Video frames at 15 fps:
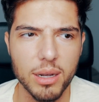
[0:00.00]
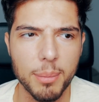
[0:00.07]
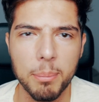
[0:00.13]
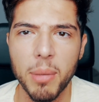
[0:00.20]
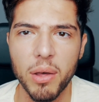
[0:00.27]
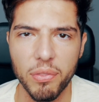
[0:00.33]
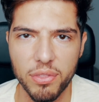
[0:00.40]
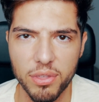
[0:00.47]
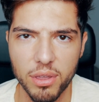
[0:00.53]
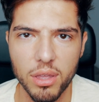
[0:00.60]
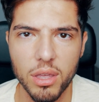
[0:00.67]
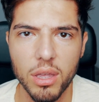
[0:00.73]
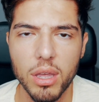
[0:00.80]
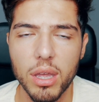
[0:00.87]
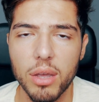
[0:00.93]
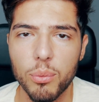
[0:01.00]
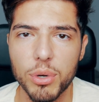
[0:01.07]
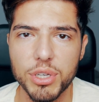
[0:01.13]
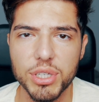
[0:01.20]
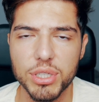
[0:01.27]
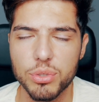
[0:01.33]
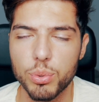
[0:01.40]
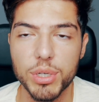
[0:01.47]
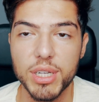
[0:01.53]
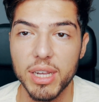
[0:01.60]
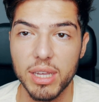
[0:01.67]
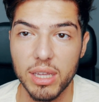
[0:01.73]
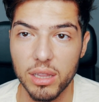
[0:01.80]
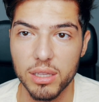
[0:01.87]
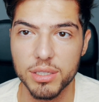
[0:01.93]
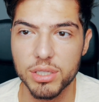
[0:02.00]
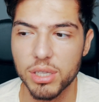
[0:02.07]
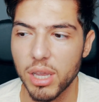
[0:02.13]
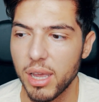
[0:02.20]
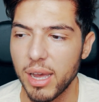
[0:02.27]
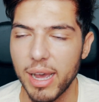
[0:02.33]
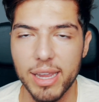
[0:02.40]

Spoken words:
a month, which is ridiculous.